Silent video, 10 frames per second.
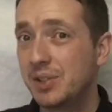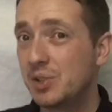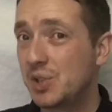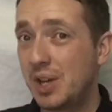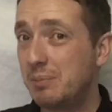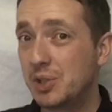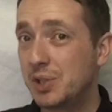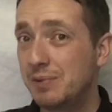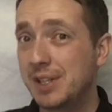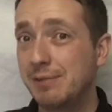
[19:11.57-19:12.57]
there's not
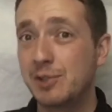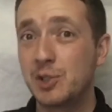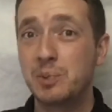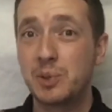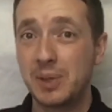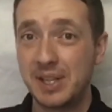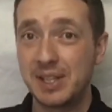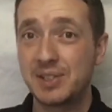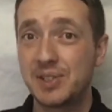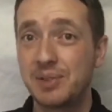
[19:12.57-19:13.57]
much of a difference
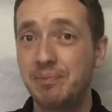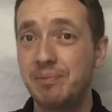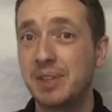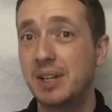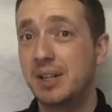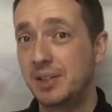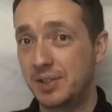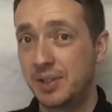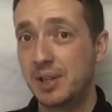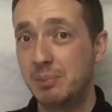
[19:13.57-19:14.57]
between this
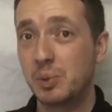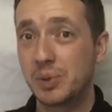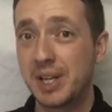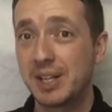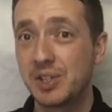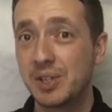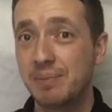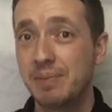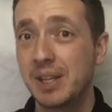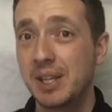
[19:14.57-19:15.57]
and a bolt action.